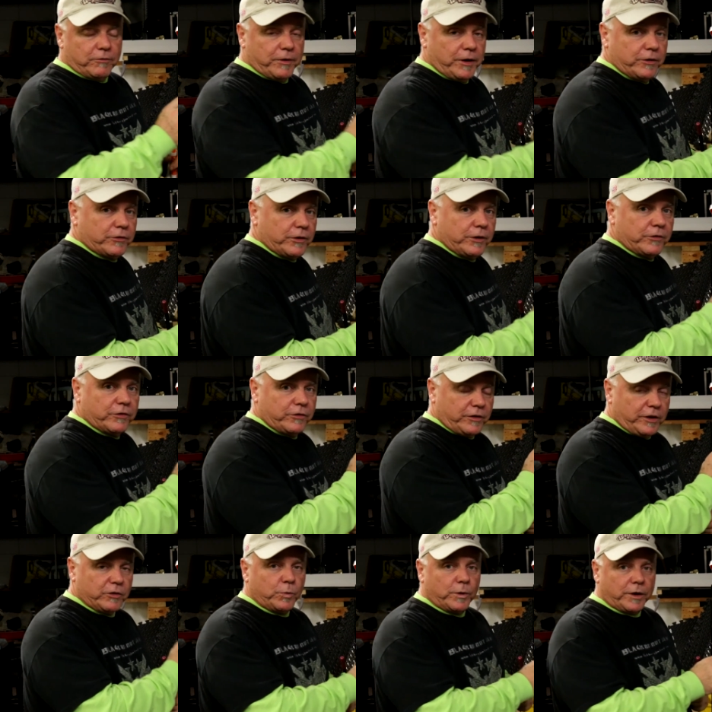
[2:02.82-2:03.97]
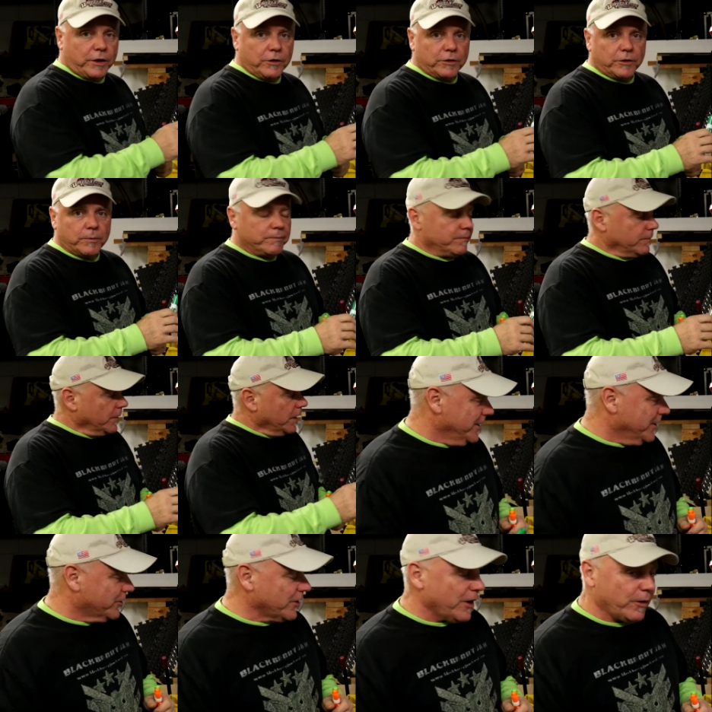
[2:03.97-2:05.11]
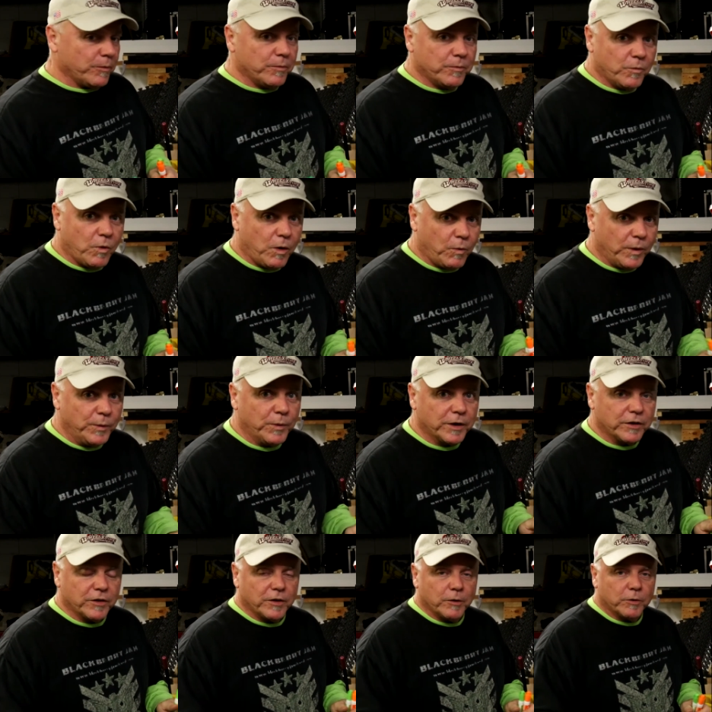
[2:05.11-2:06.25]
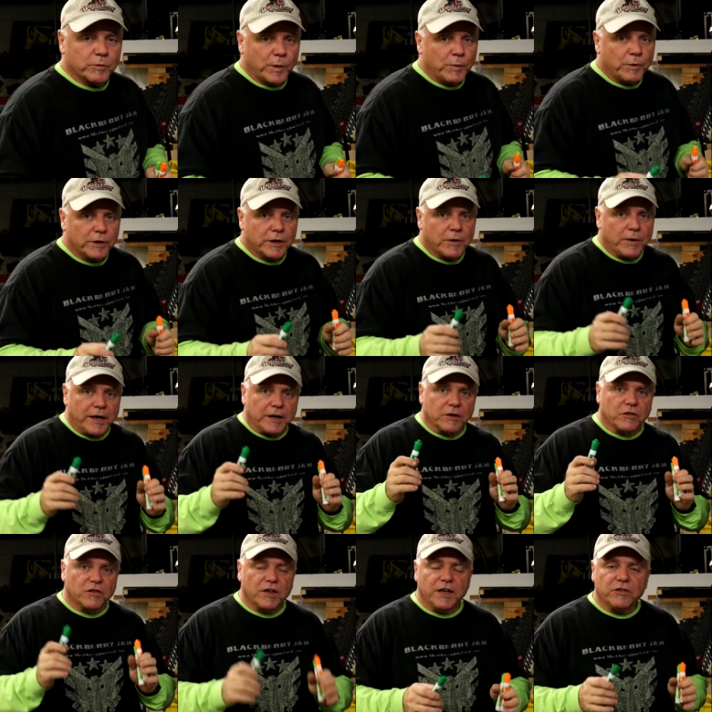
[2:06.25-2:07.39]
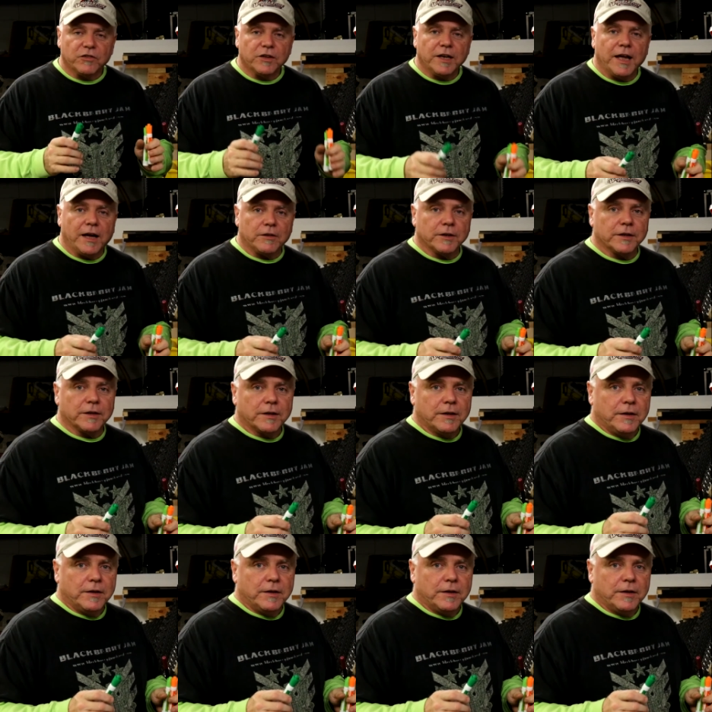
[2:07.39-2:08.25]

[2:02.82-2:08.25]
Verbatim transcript: is very serious. This will kill you. So what we want to do is we want to know how to test an outlet